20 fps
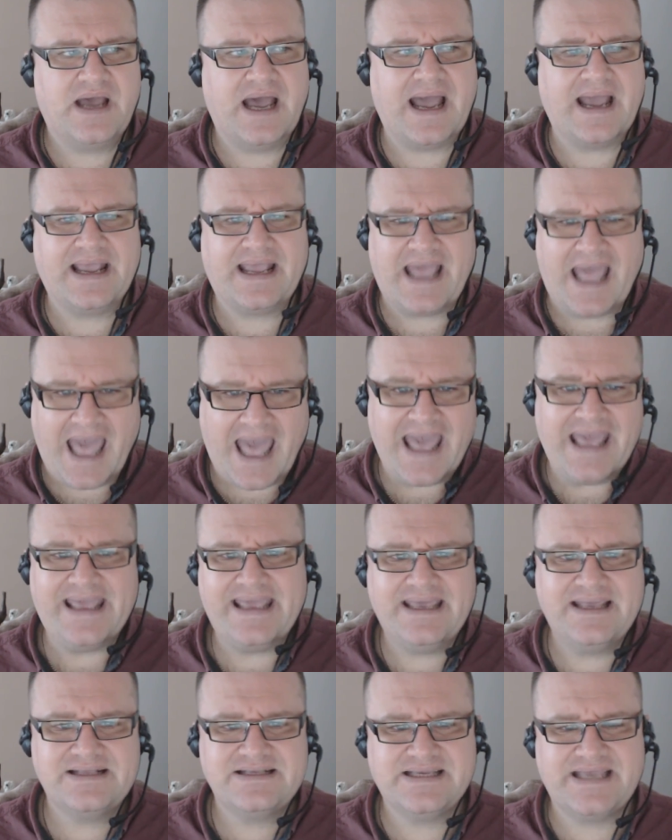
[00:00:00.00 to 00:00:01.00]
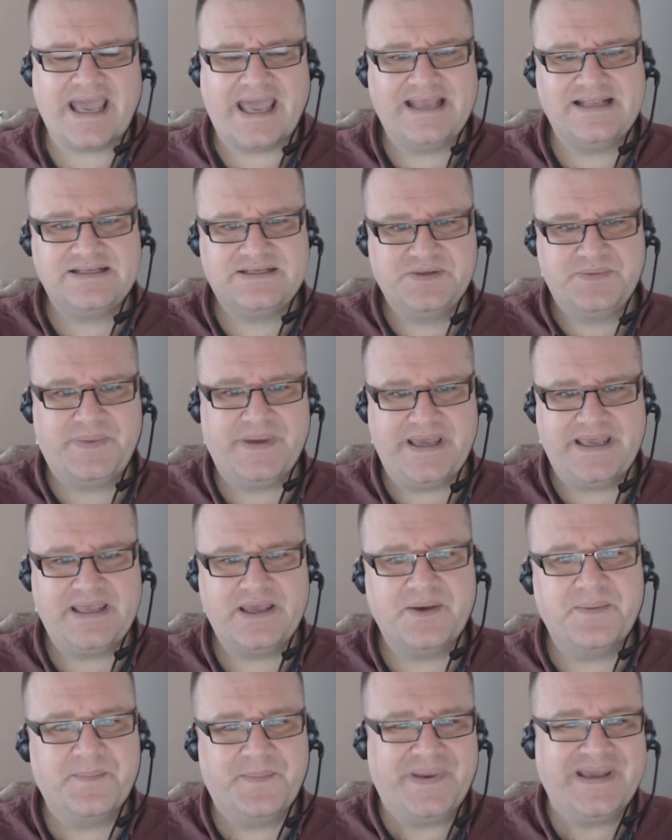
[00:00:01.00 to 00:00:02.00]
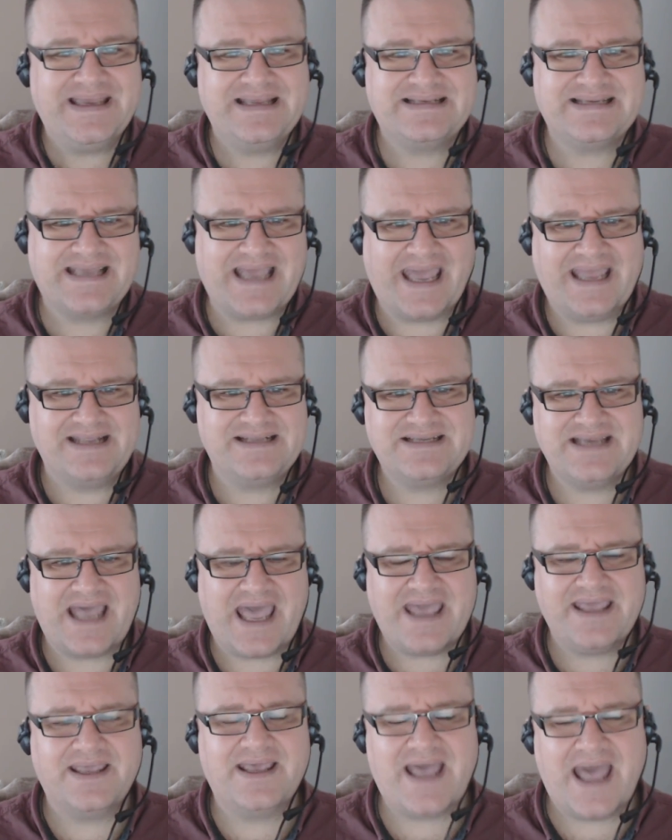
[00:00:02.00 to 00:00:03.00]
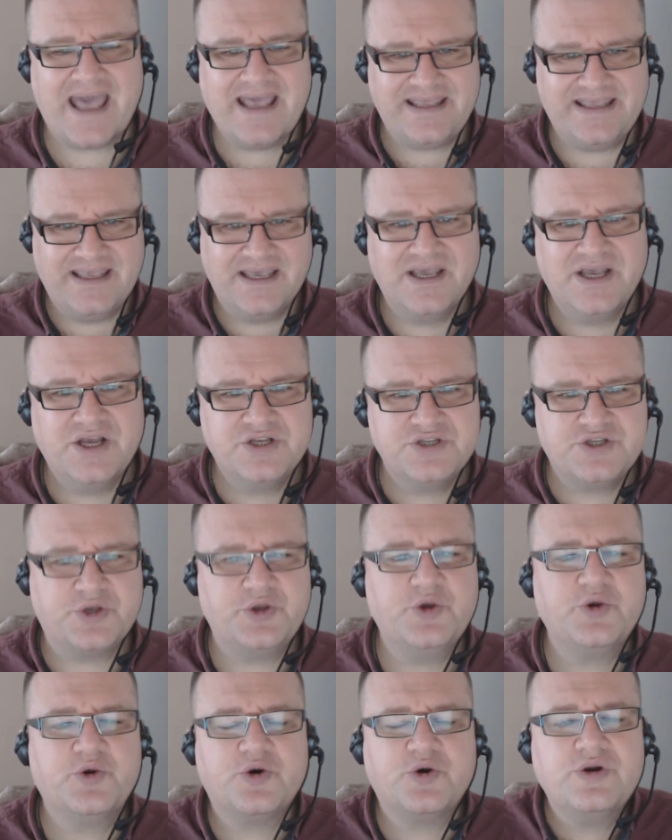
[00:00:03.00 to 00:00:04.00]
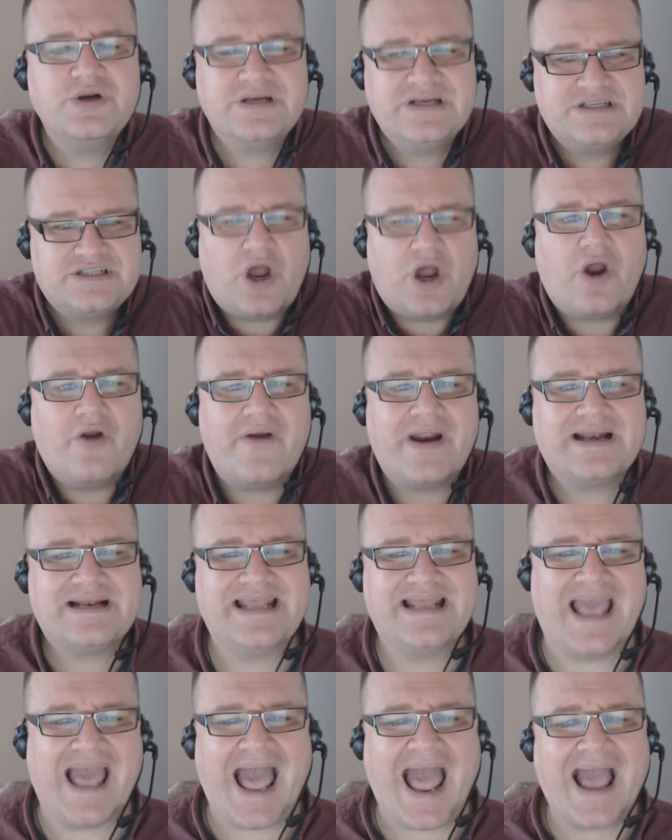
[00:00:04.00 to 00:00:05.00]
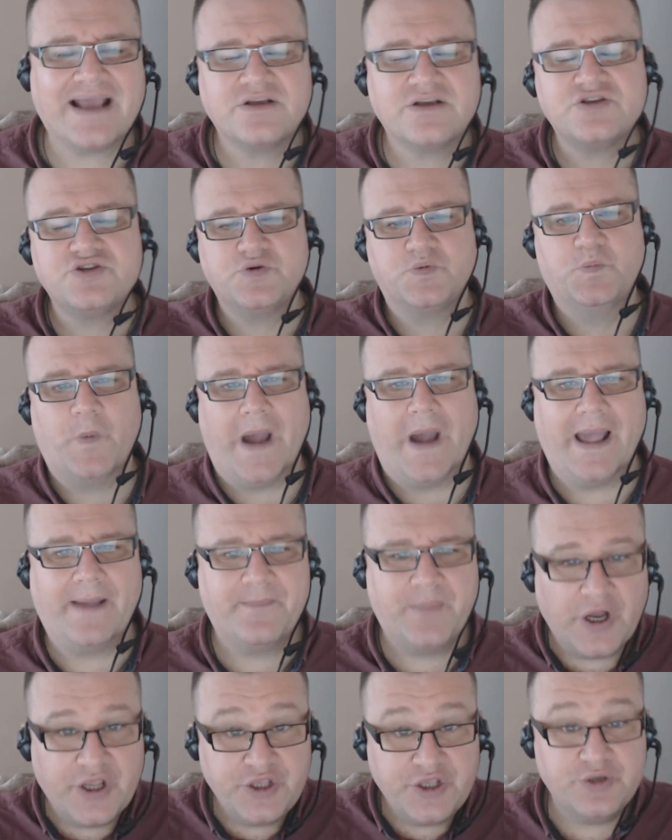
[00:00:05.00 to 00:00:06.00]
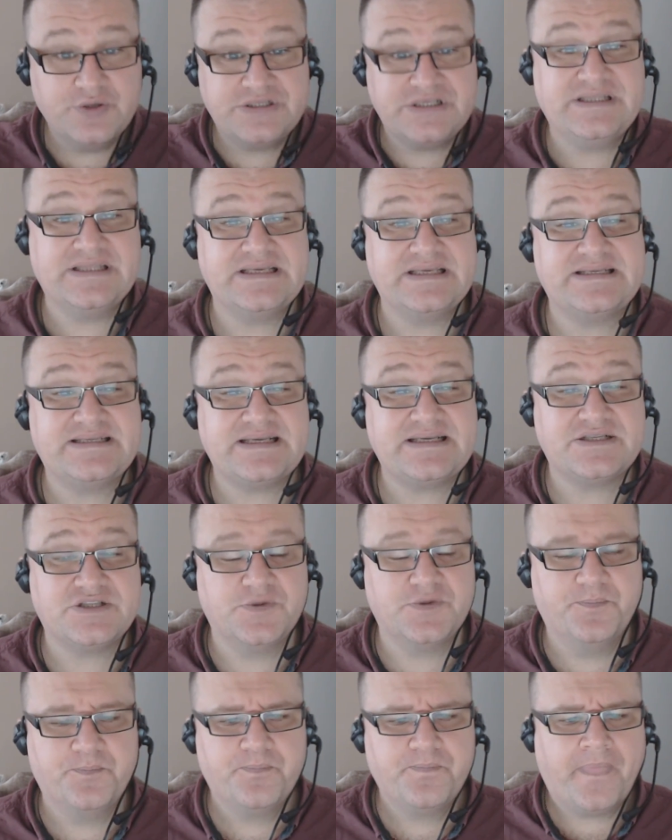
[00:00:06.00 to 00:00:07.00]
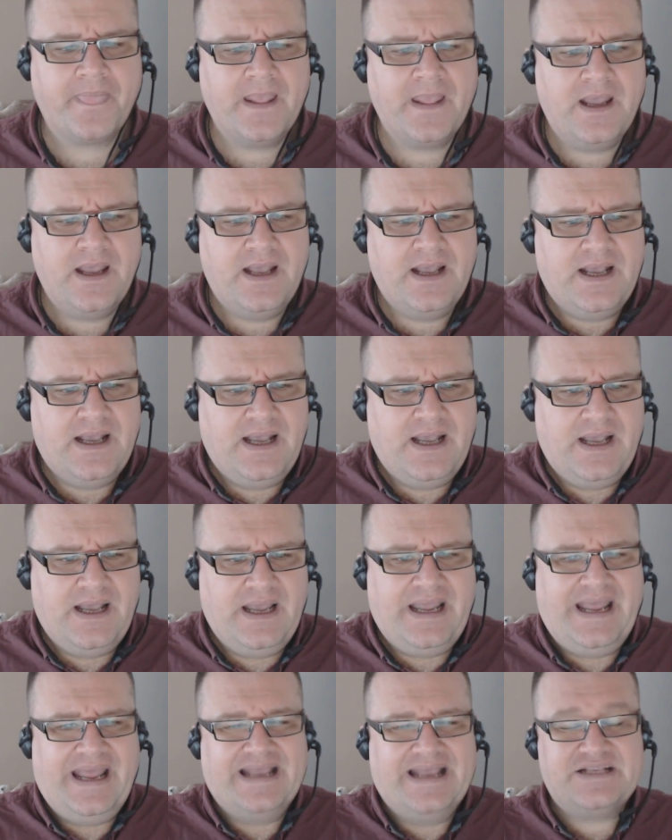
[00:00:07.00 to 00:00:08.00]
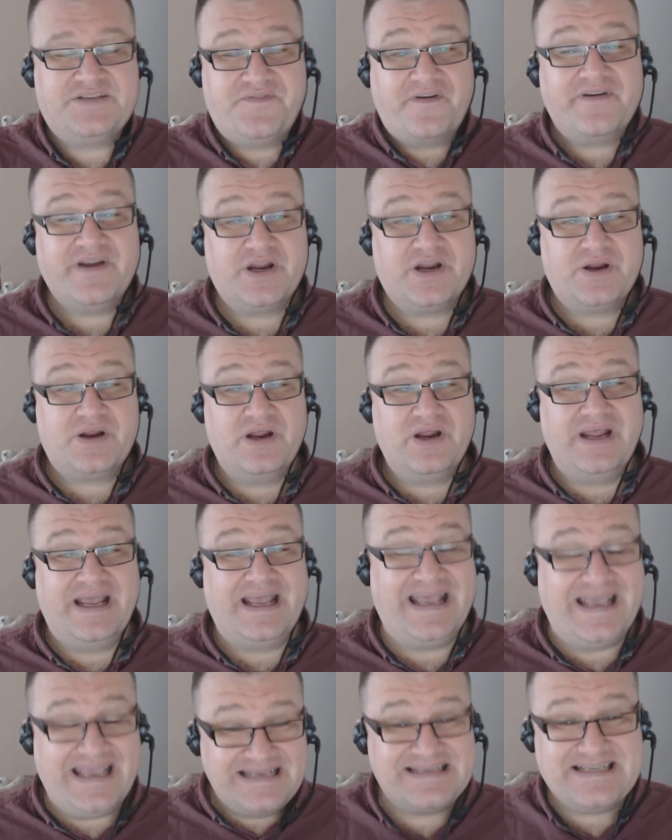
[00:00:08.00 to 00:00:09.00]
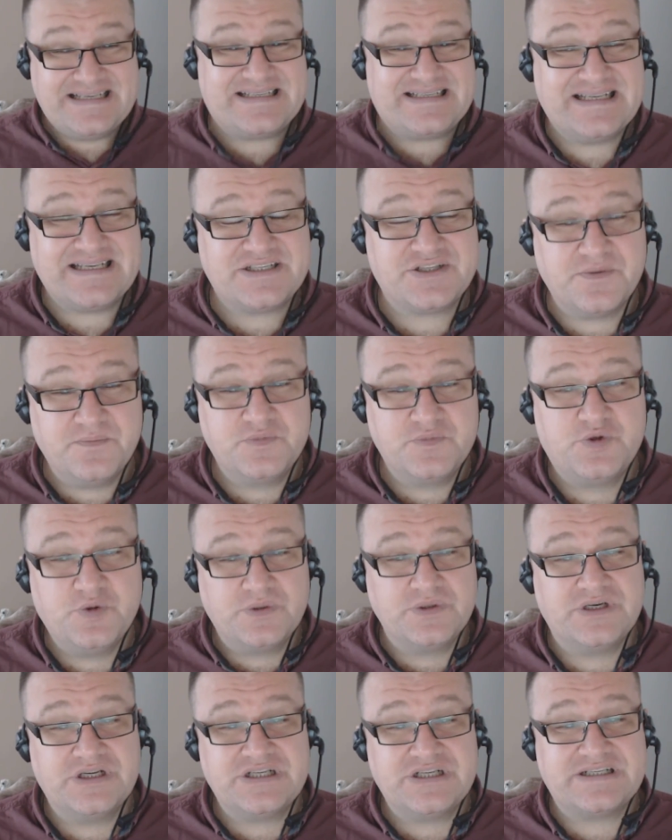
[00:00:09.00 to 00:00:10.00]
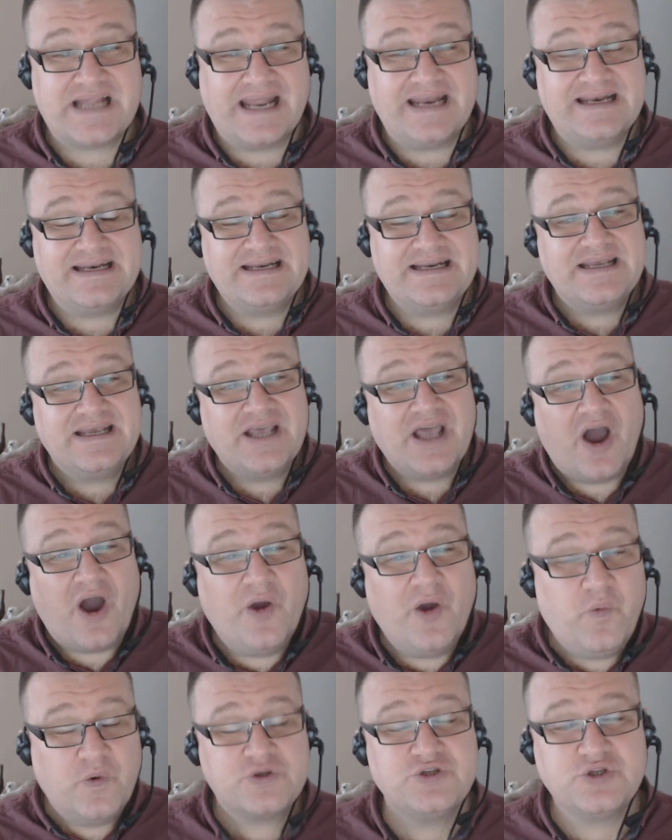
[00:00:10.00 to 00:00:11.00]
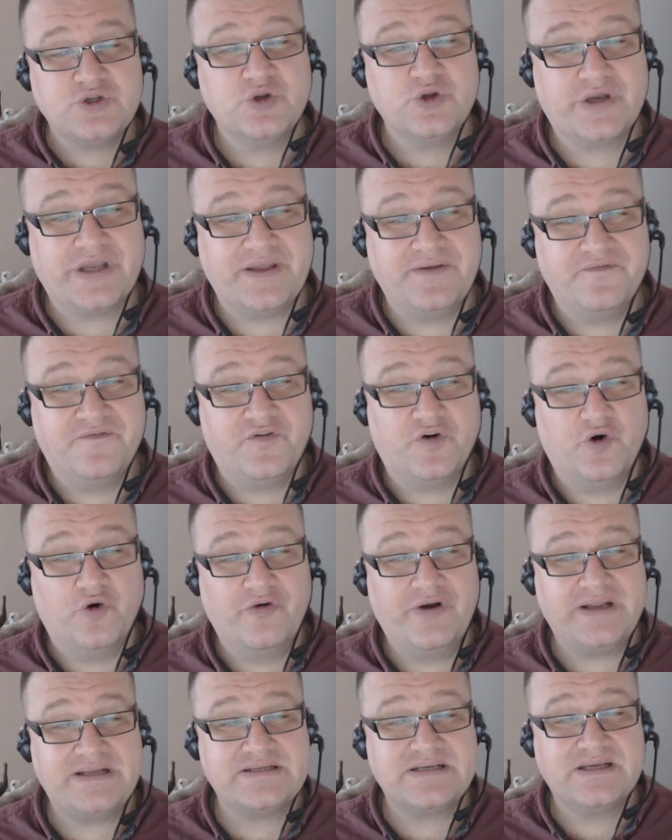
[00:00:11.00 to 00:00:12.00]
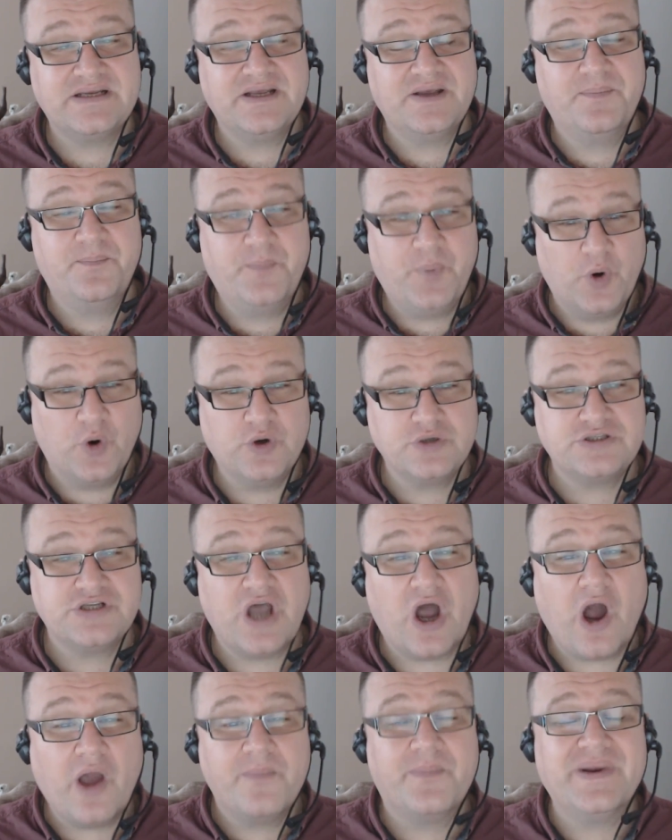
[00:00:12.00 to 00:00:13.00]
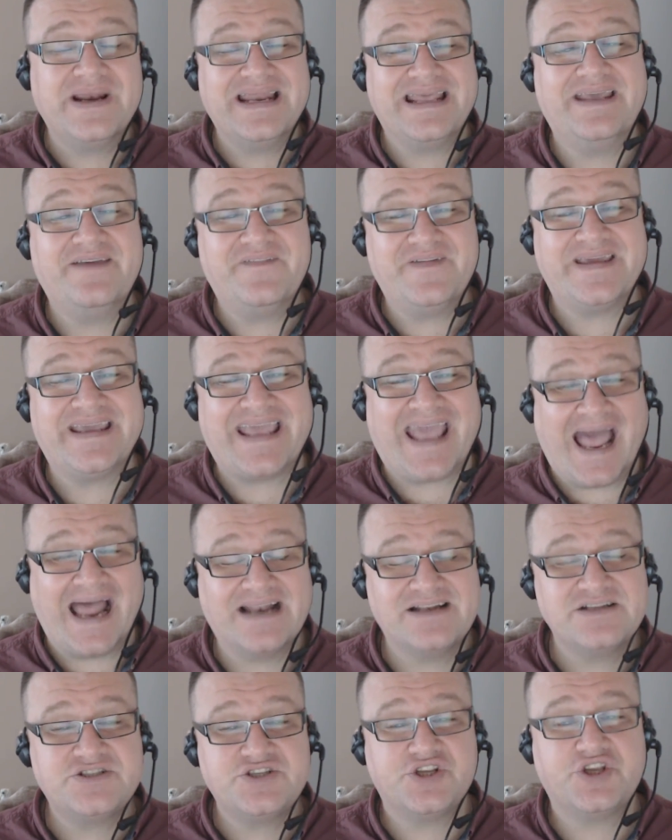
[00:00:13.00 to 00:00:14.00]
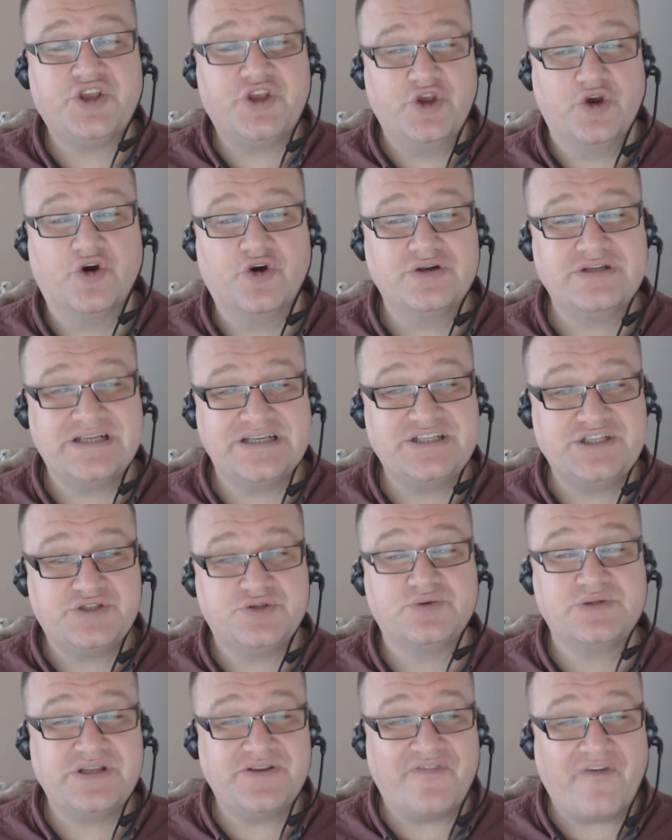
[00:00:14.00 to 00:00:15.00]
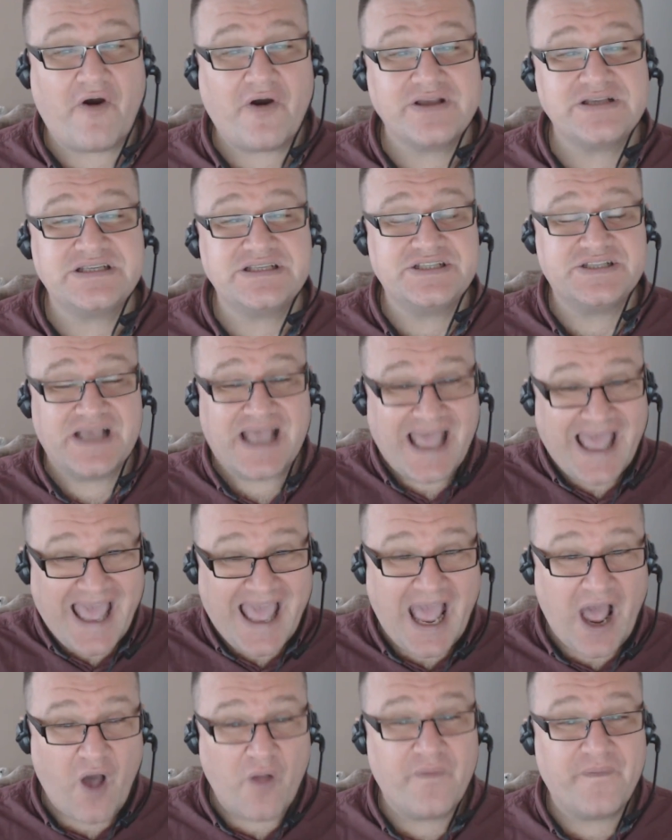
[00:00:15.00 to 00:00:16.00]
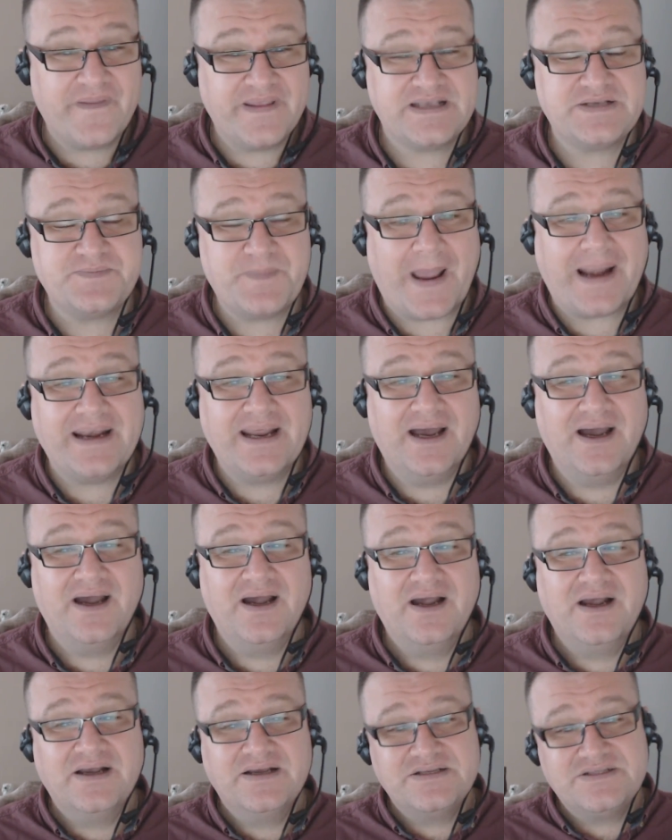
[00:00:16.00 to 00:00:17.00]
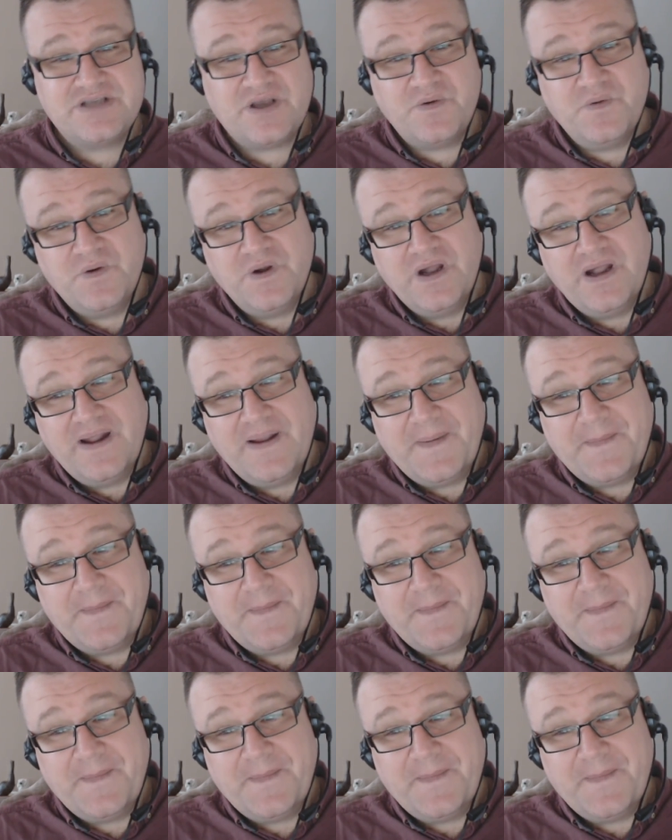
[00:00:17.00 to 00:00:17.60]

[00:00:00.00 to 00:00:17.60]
hack A to get into B and B to get into A. So you couldn't directly hack somewhere by using this system. It's a very easy system to understand. I wasn't looking for it, but I believe it can secure digital devices on this manner. So